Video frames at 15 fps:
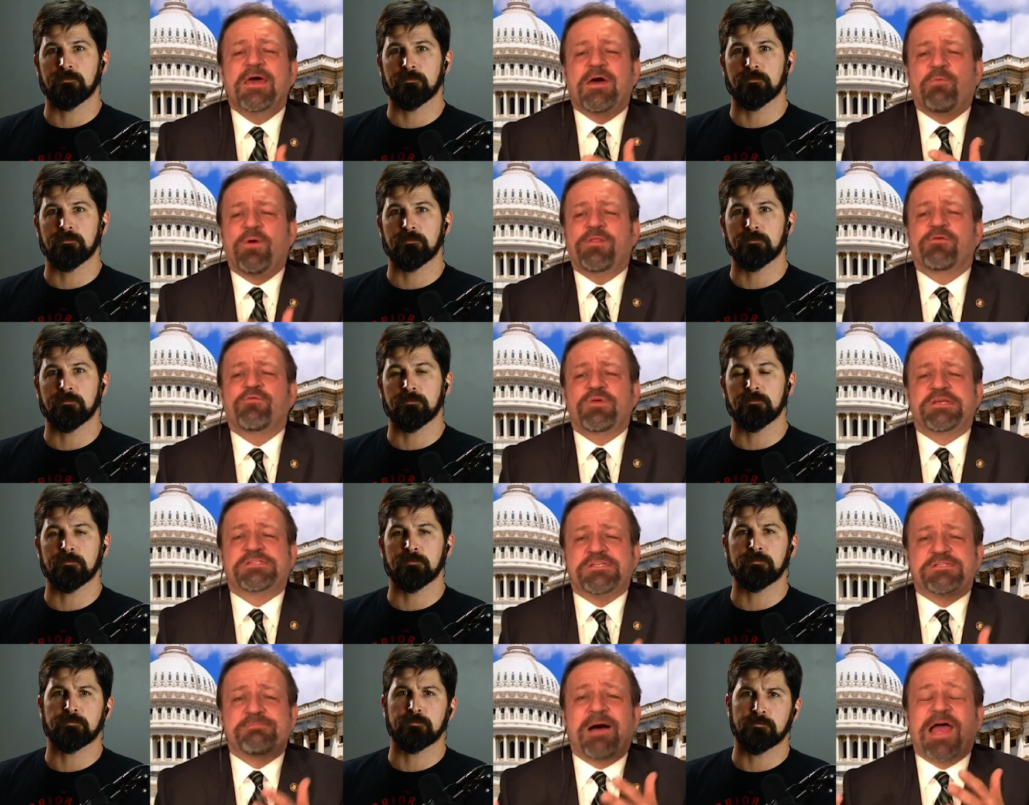Speaker 1: And one of the
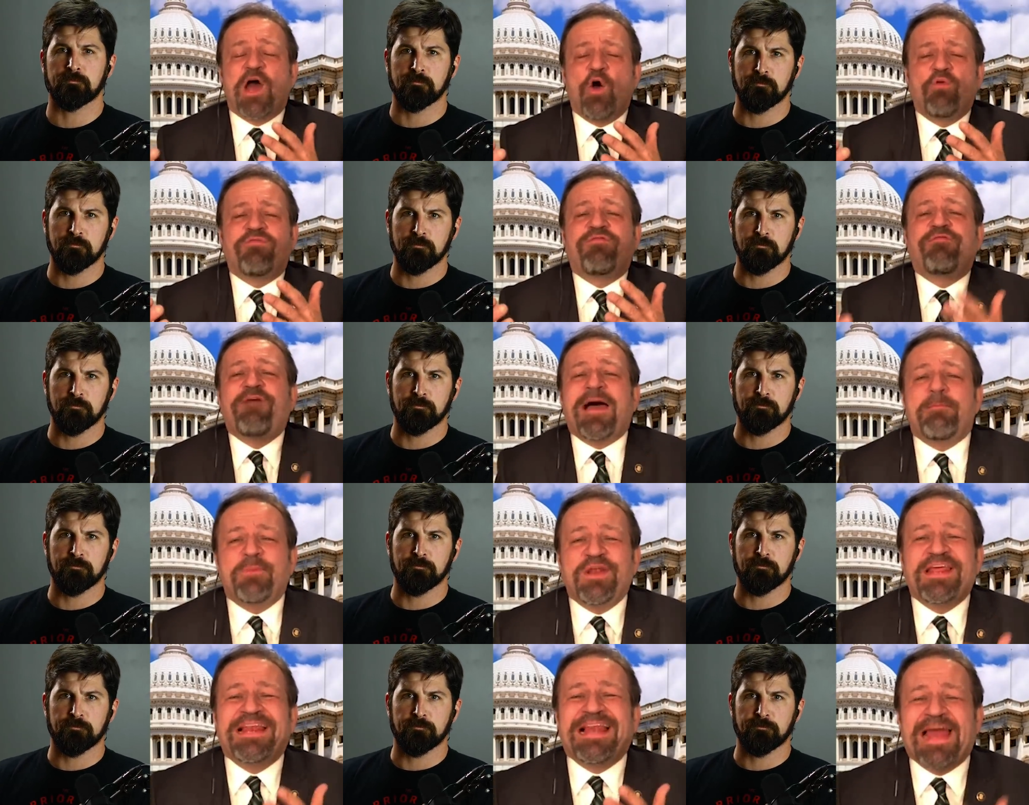reasons my whole
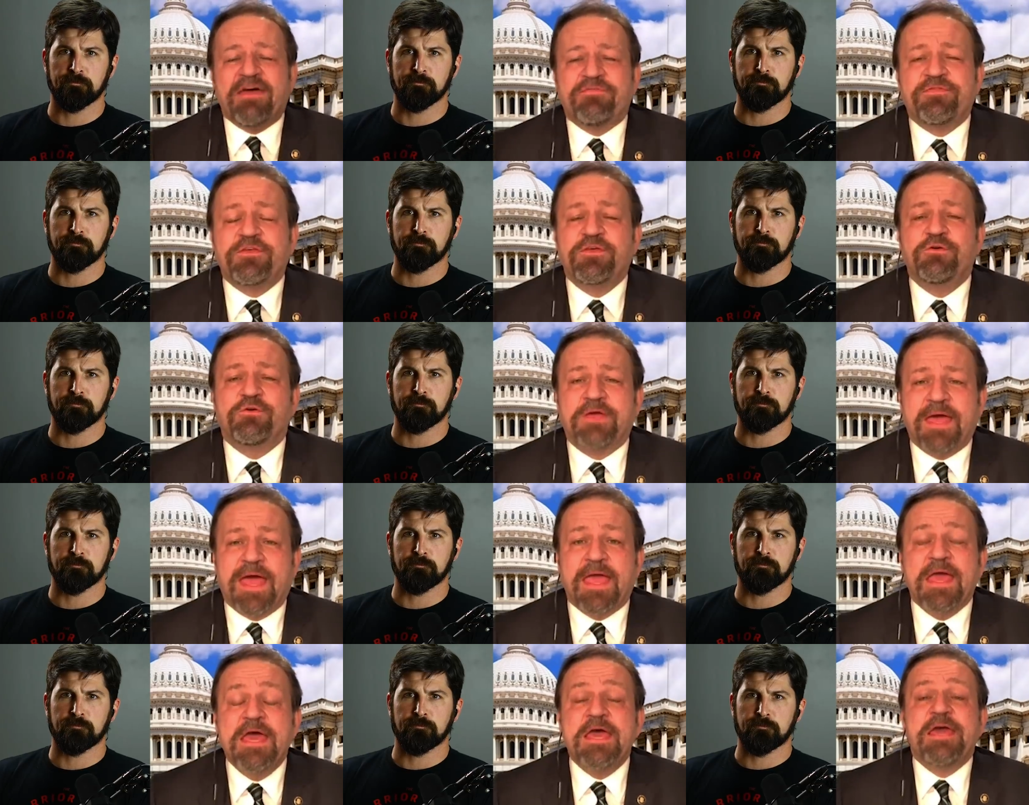family left the
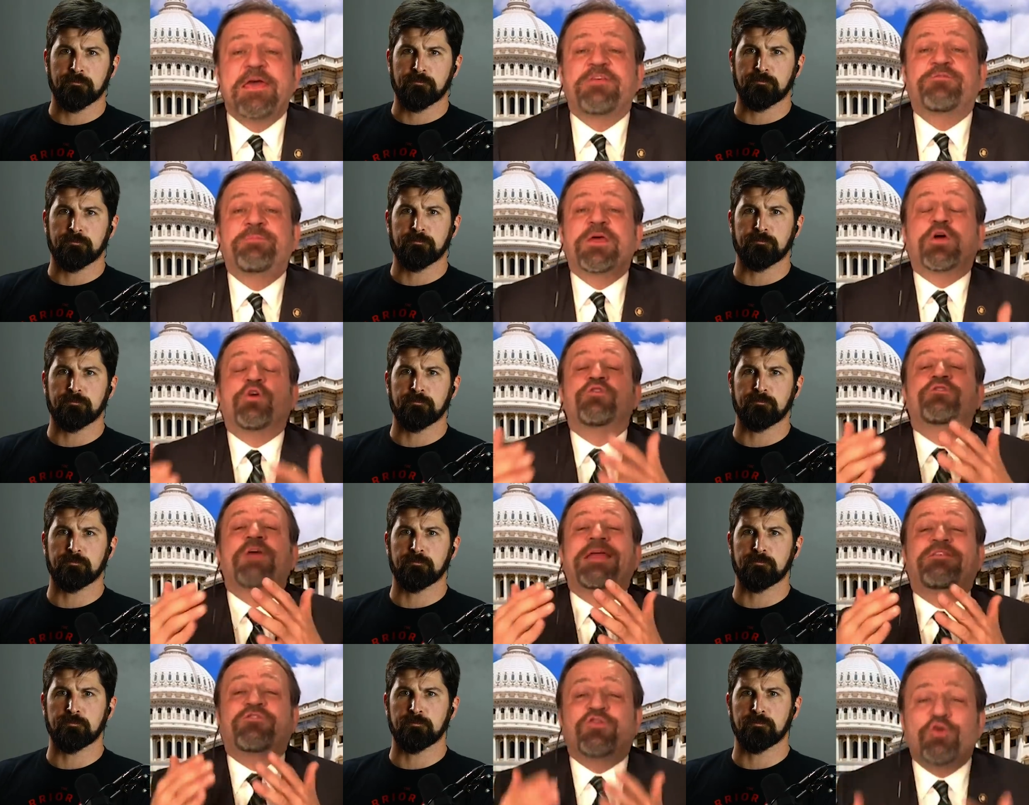UK is because
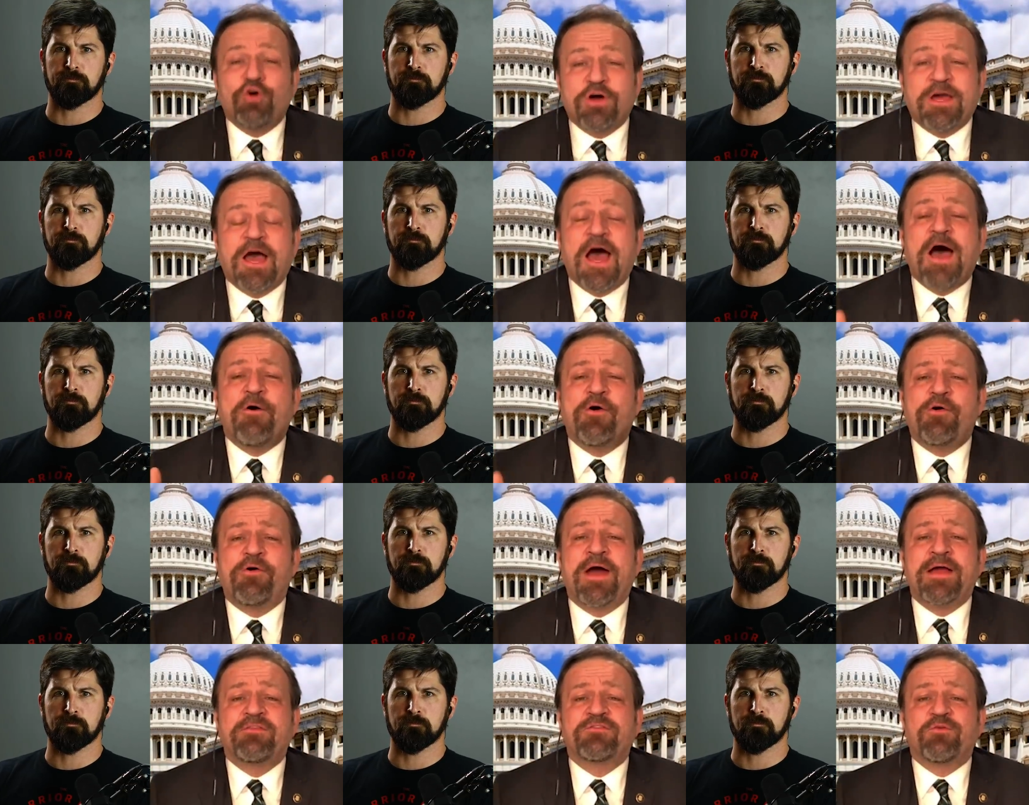they took our
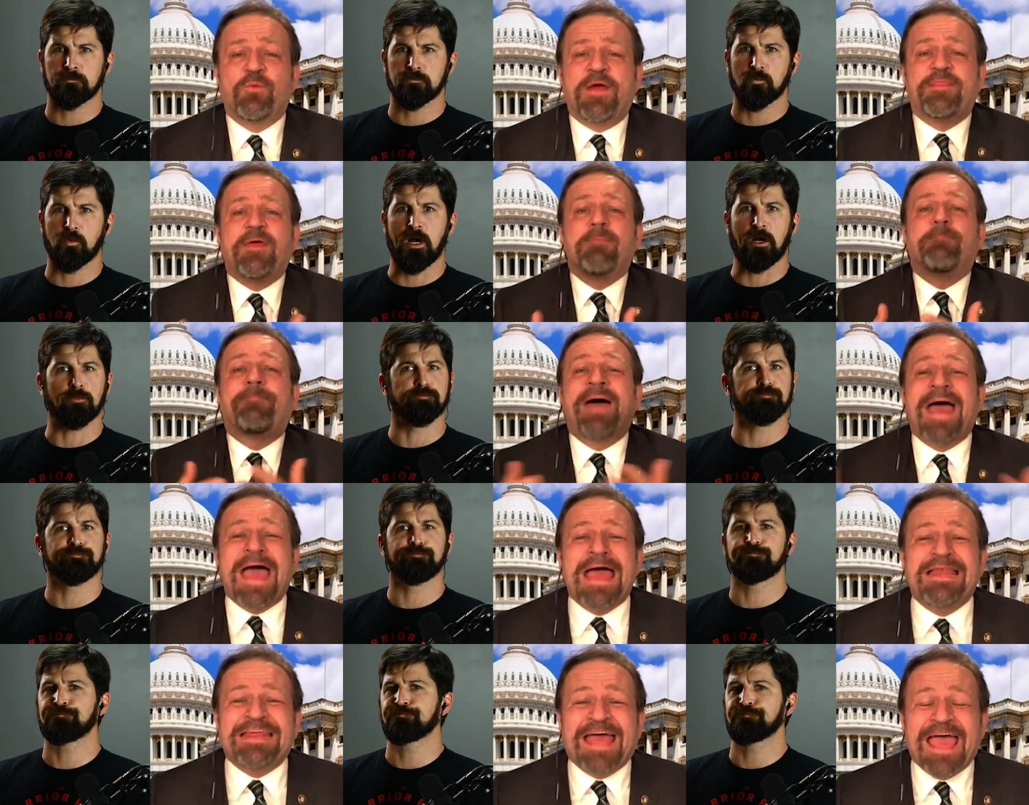rights away. They wow.
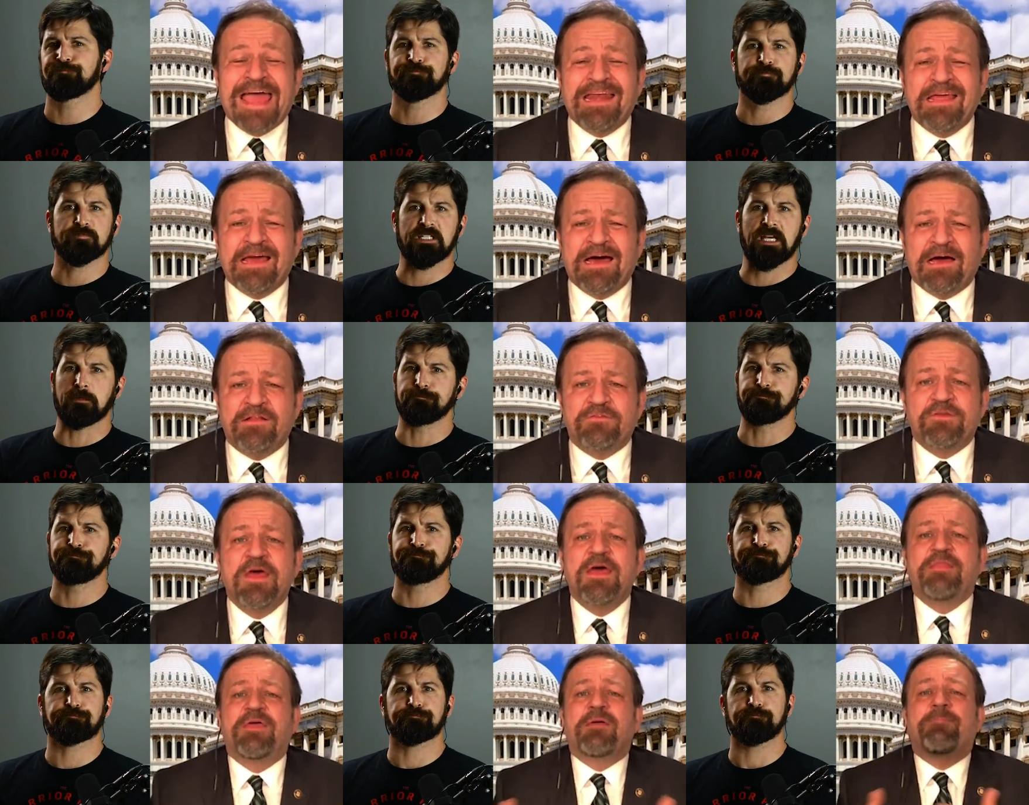banned handguns, yep.
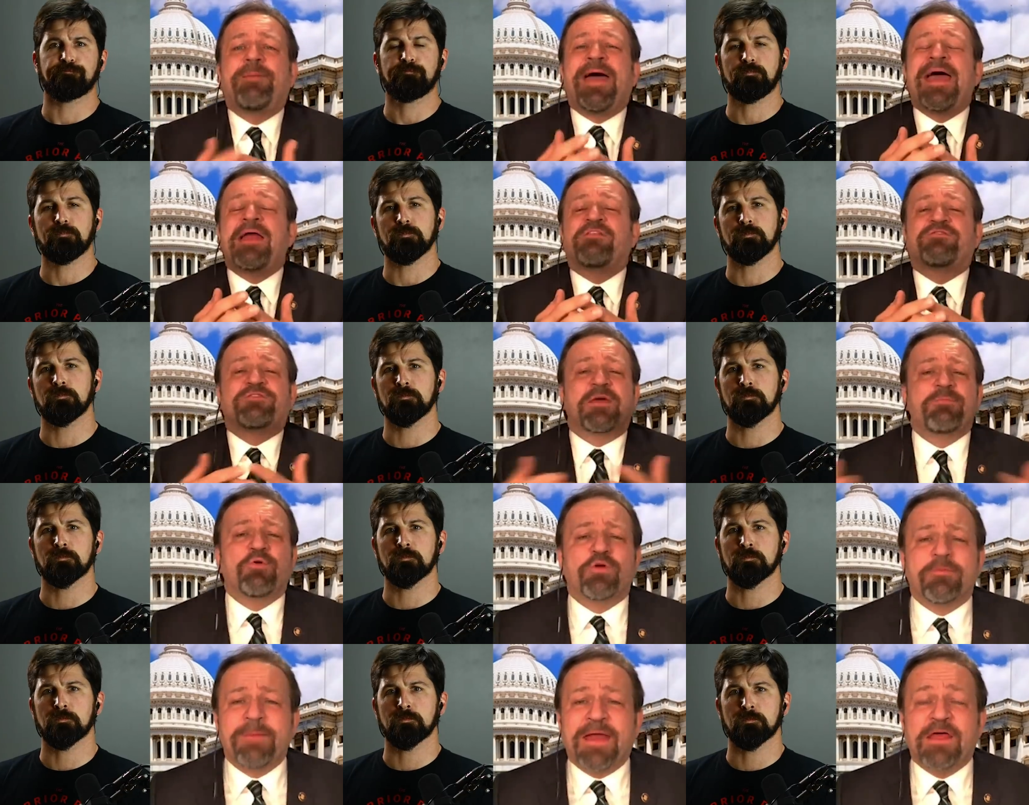they banned semi
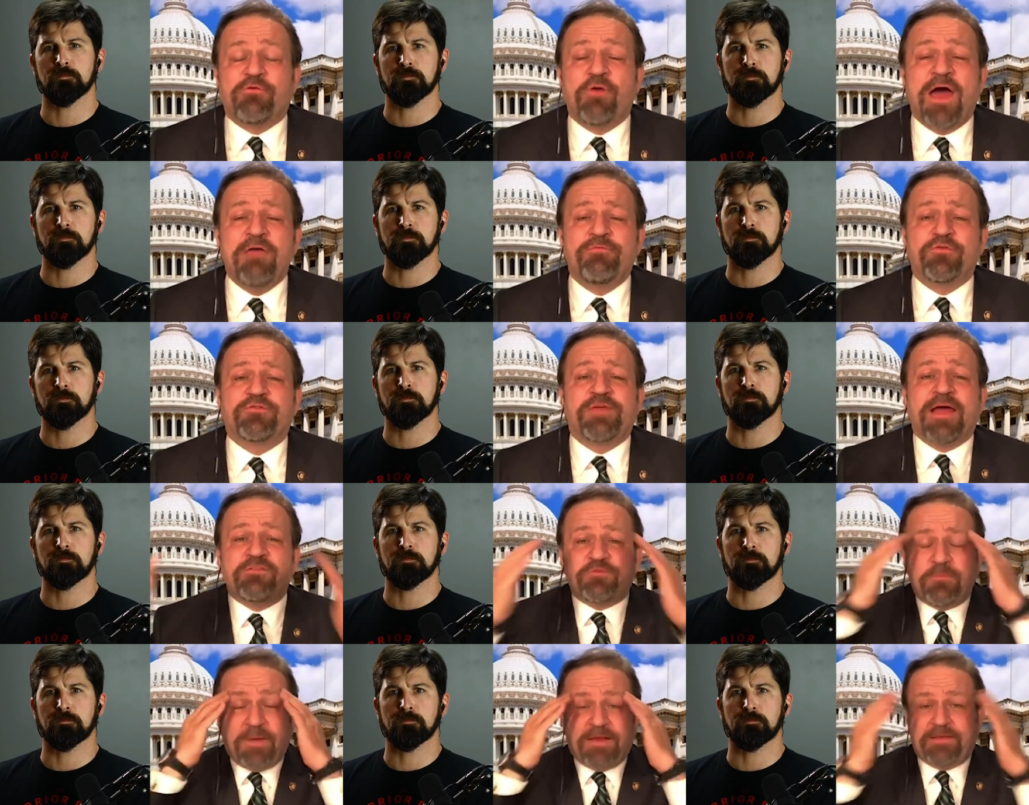automatic rifles.
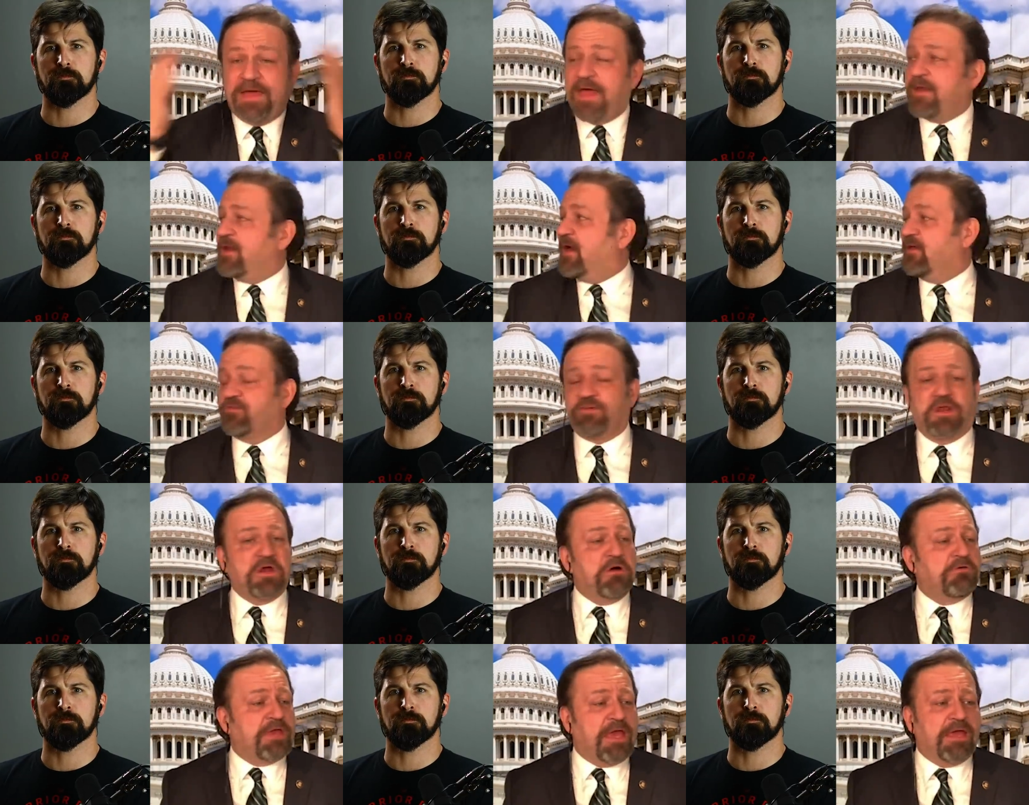That's when my dad and I said,
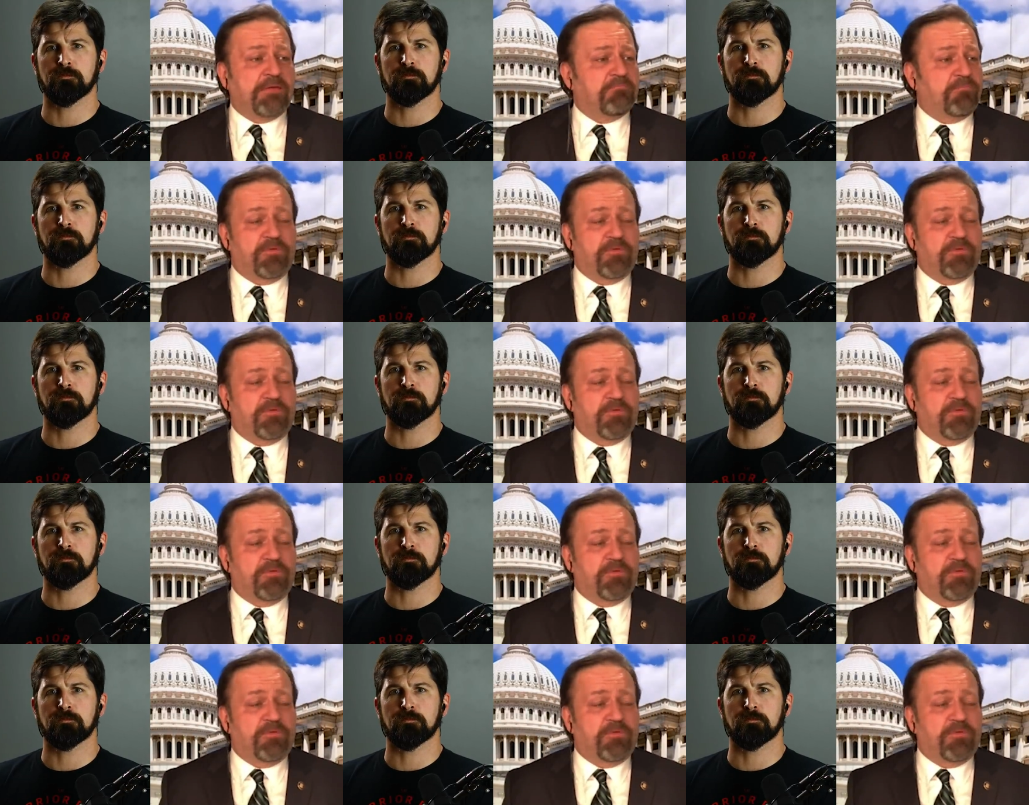okay,